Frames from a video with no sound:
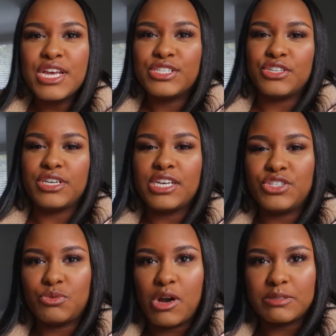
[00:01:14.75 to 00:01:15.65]
So you guys
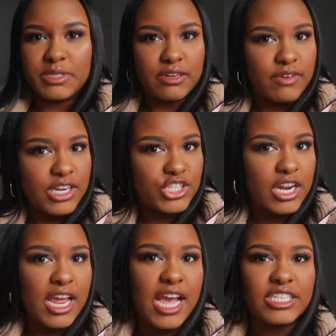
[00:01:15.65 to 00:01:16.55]
just watch me get ready.
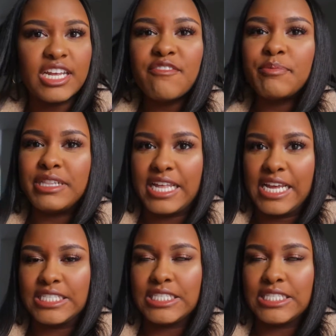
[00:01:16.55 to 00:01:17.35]
John and I actually have plans.